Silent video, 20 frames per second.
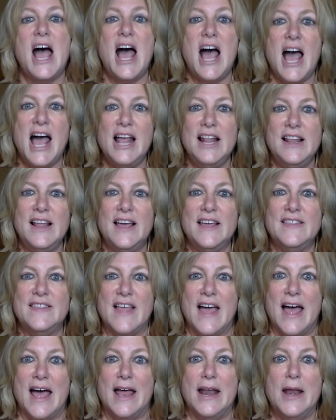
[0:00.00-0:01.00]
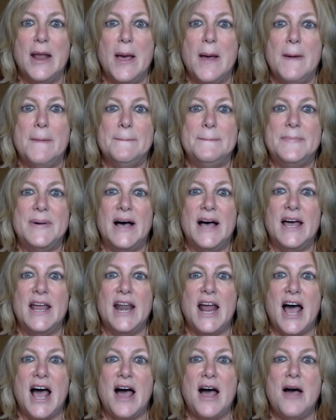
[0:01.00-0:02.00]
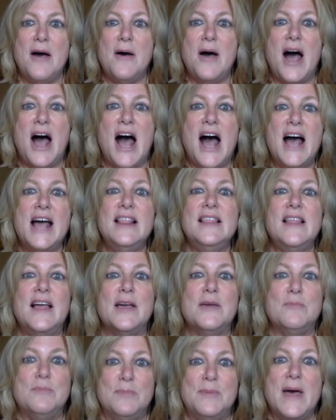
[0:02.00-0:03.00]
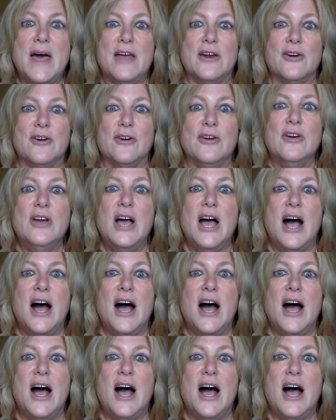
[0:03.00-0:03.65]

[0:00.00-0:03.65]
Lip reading: I like that, but I like better